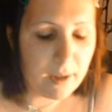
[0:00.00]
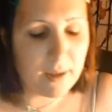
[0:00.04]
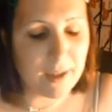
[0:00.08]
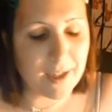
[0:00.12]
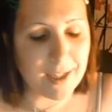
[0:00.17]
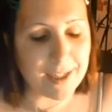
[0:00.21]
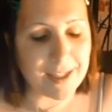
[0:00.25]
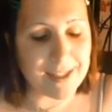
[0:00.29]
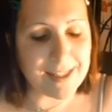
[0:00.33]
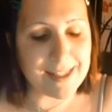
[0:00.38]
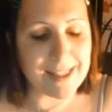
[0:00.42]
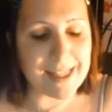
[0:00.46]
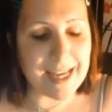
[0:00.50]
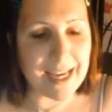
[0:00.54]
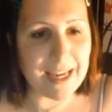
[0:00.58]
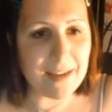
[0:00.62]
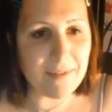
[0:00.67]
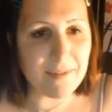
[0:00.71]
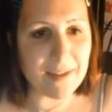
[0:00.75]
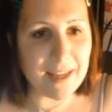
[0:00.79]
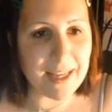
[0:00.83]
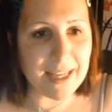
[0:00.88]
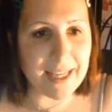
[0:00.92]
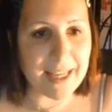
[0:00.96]
going to
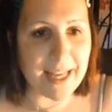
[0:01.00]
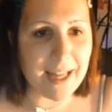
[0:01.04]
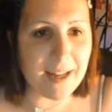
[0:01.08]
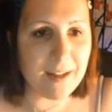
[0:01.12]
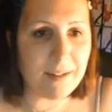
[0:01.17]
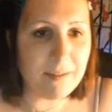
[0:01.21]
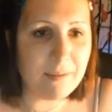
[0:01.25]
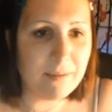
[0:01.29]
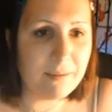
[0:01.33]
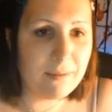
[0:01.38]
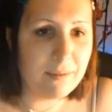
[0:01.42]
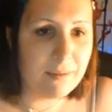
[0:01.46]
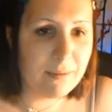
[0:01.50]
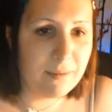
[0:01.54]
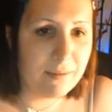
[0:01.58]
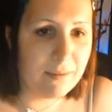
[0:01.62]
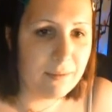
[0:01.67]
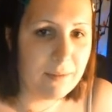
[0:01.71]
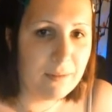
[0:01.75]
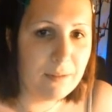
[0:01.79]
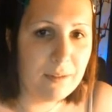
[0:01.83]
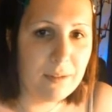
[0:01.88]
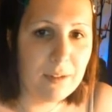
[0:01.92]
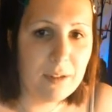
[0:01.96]
save it again.
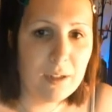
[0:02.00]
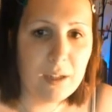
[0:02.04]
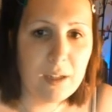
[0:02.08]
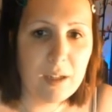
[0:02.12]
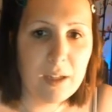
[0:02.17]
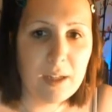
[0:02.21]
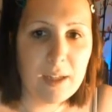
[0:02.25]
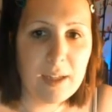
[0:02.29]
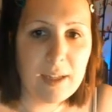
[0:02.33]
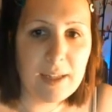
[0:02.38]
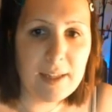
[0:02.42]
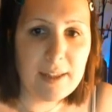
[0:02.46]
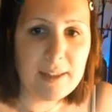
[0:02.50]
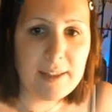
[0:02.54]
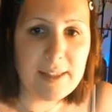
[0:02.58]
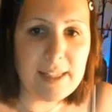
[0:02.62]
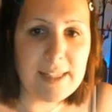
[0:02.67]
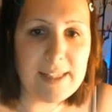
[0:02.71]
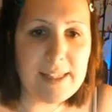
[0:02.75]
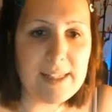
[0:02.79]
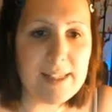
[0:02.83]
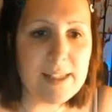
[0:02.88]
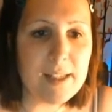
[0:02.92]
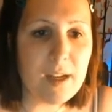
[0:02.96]

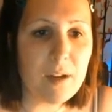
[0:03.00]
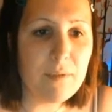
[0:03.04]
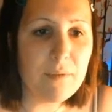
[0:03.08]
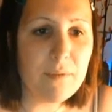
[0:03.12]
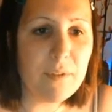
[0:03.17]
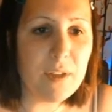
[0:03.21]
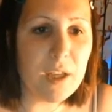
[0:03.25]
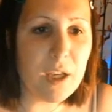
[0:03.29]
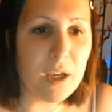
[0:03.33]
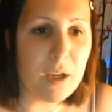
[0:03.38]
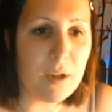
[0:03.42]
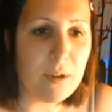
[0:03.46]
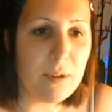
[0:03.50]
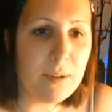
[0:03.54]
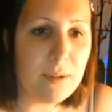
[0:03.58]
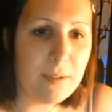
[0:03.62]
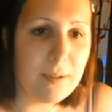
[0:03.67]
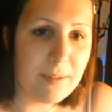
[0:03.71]
This is our view.